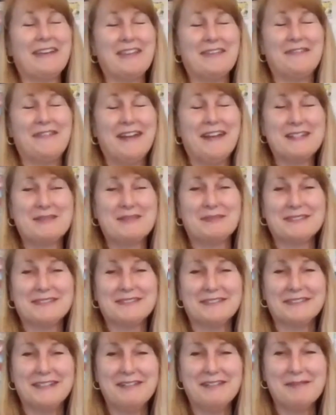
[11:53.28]
all the vegetables
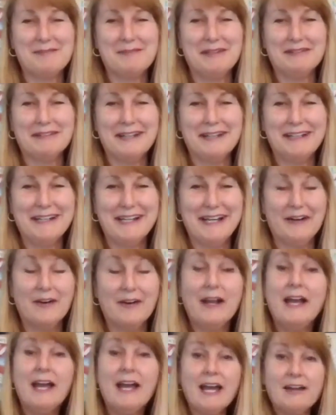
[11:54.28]
are leaving me right now.
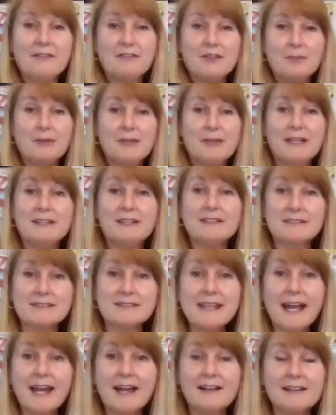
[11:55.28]
Half your plate is a
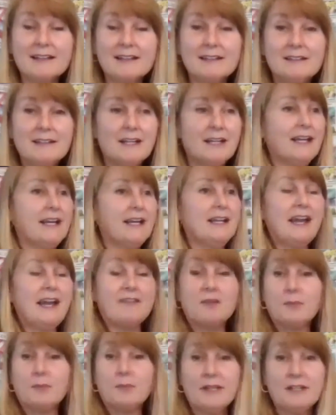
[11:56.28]
salad, and
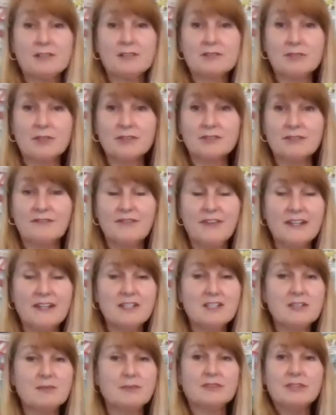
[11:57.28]
half your plate is roasted
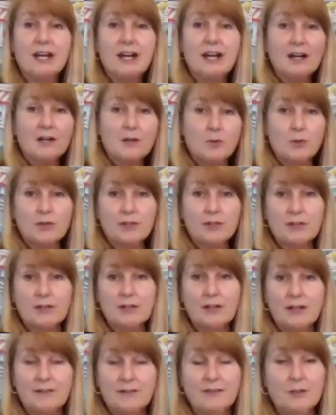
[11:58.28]
vegetables. A
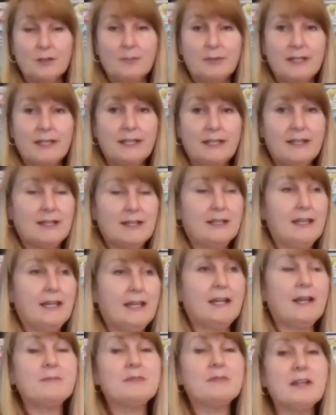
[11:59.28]
quarter of your plate,
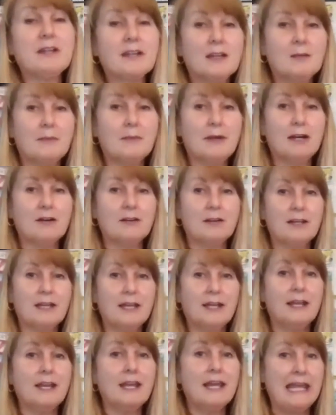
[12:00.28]
and I'm talking about
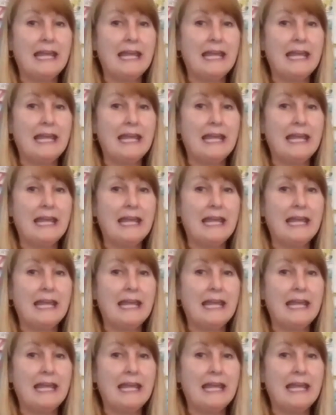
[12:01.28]
an